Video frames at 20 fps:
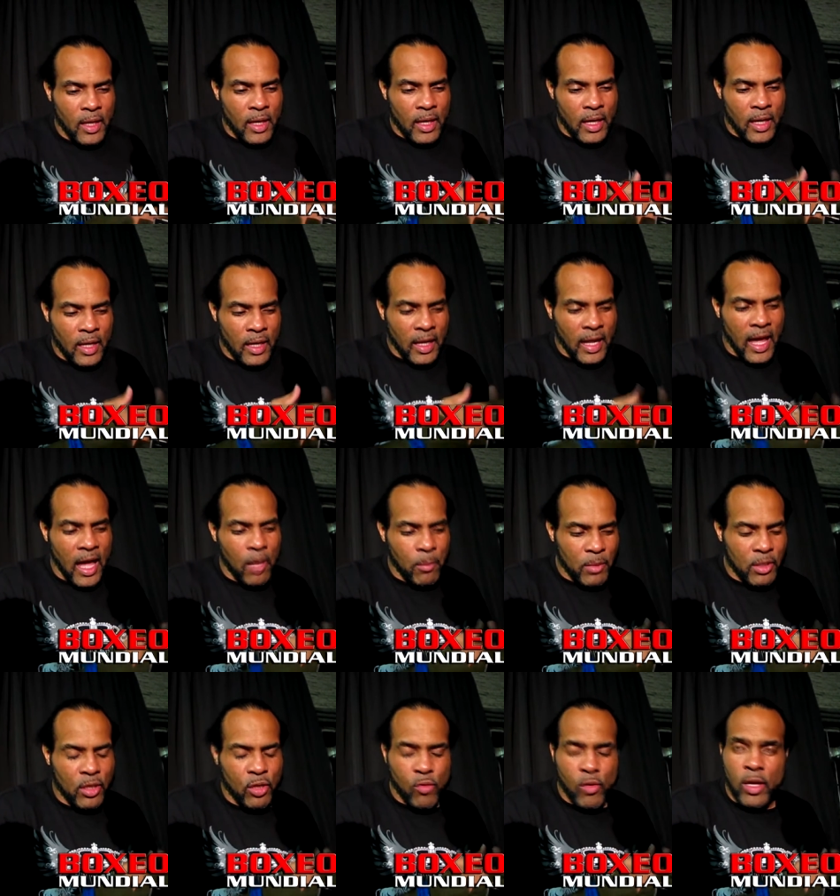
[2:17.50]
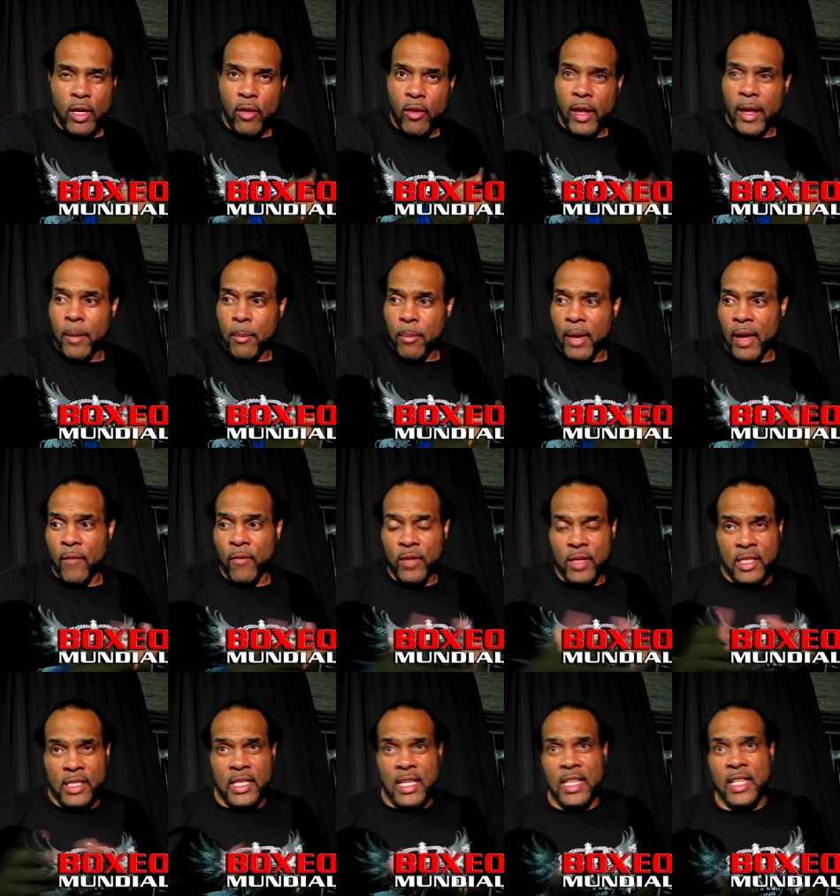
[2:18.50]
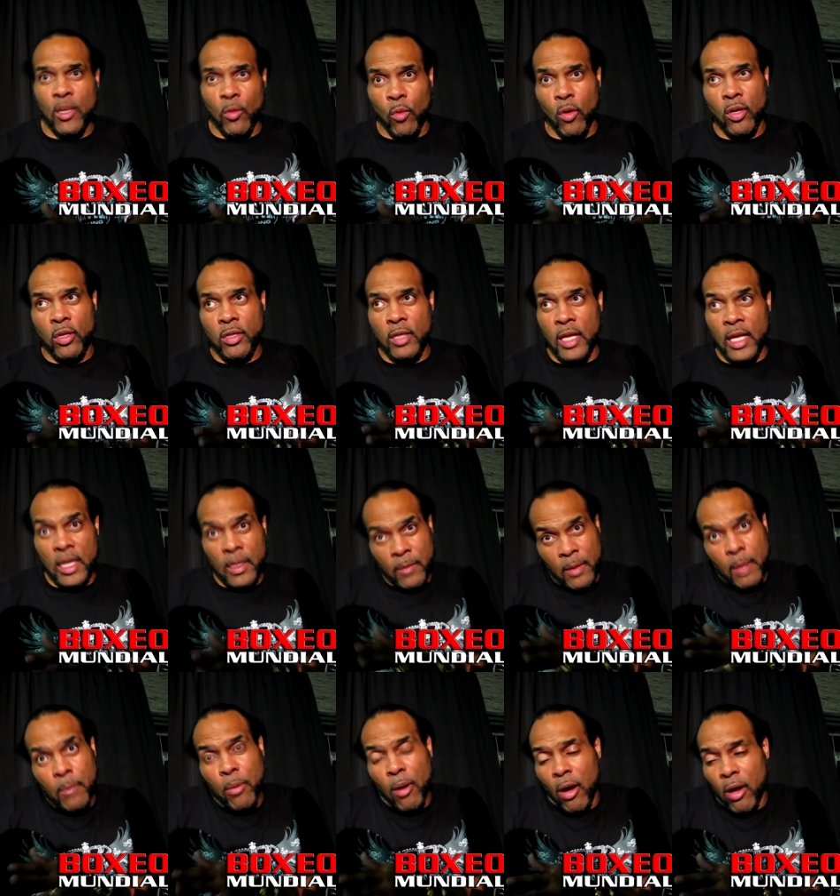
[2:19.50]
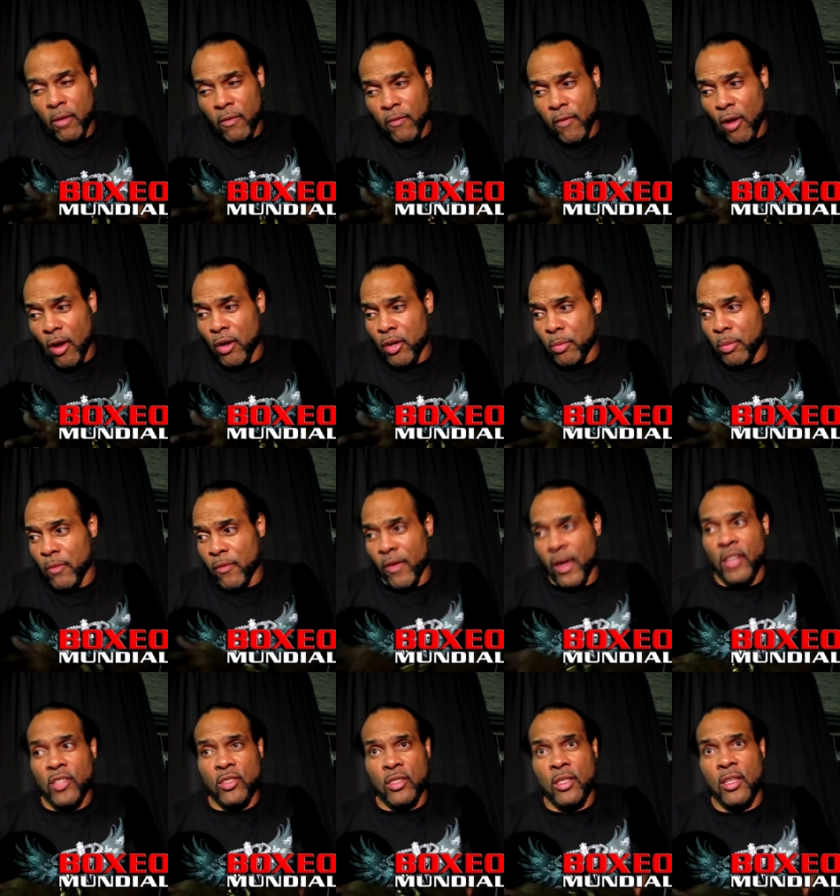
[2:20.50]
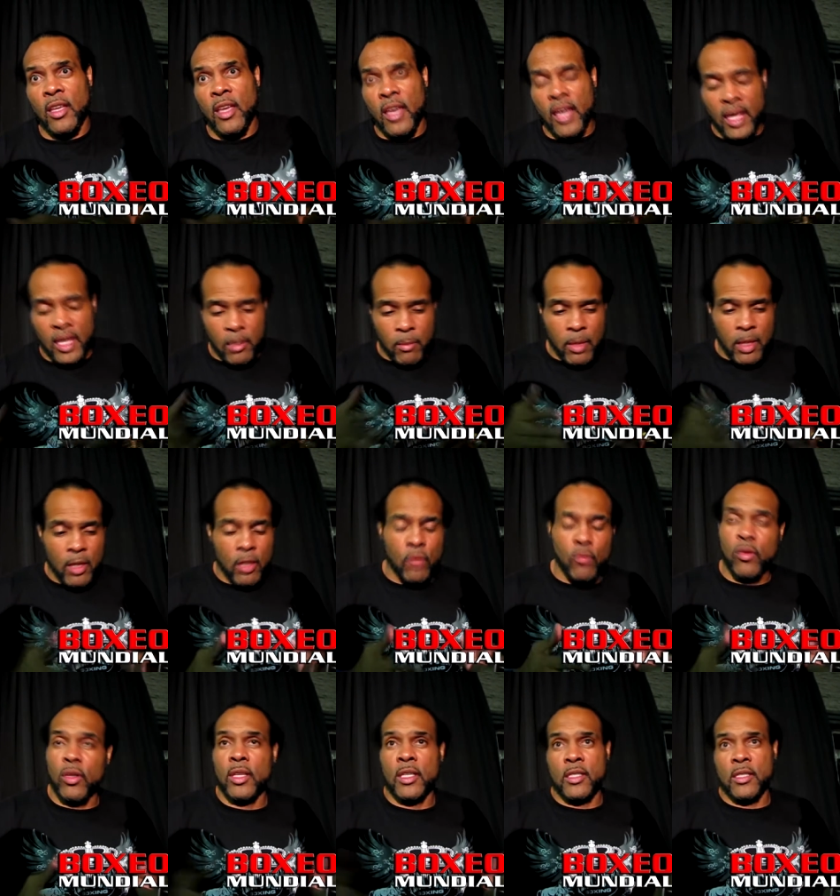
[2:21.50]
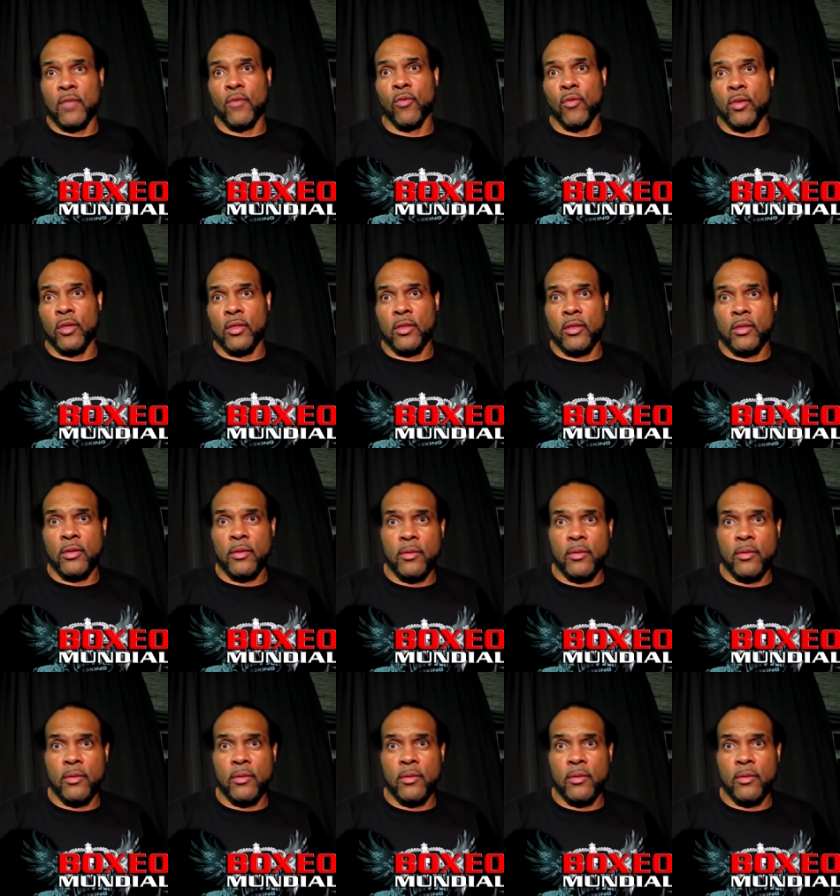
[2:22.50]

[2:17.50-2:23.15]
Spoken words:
it allowed me to create a game plan for this kid that worked, and he followed to perfection, and he made it real easy for us.